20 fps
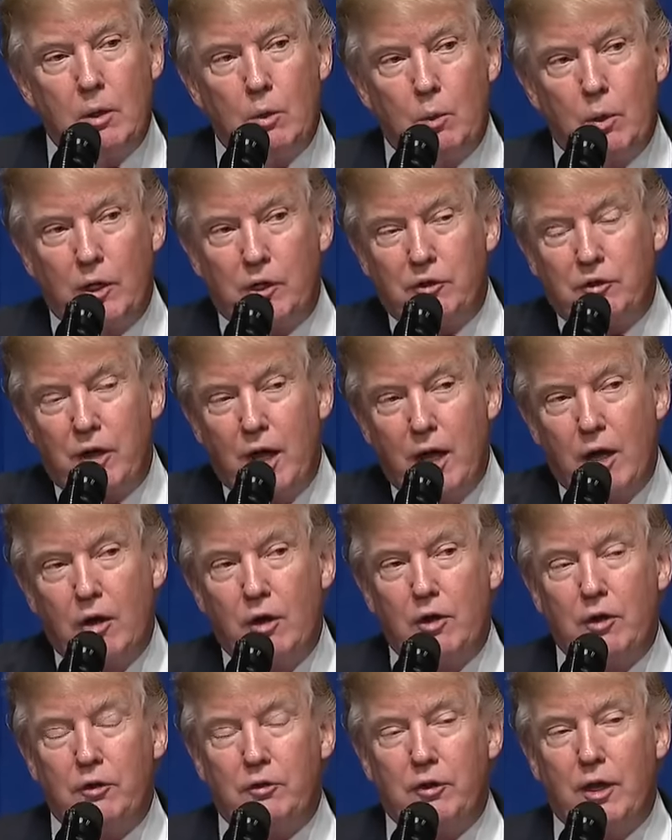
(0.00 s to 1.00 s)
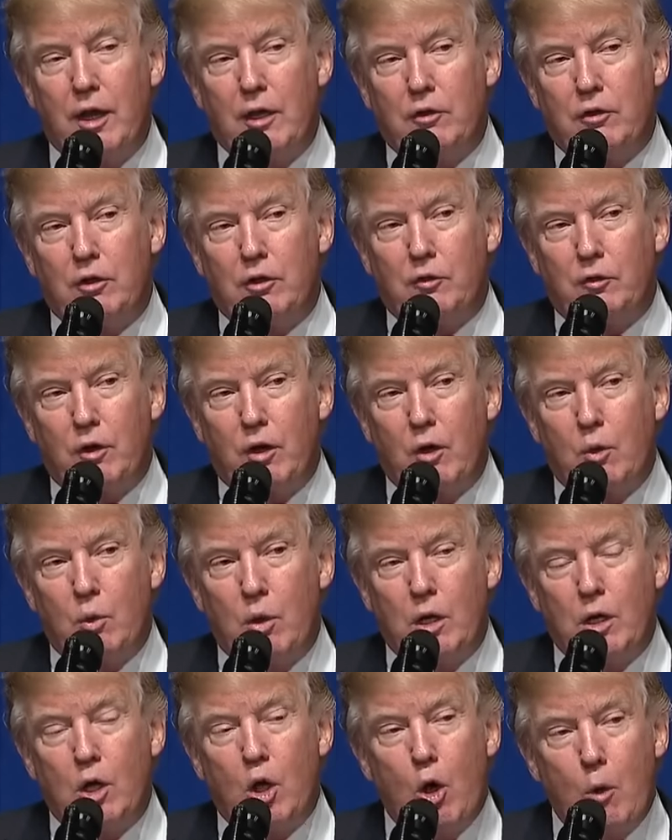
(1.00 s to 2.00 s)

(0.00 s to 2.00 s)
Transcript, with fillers: Rick Scott understands this very well.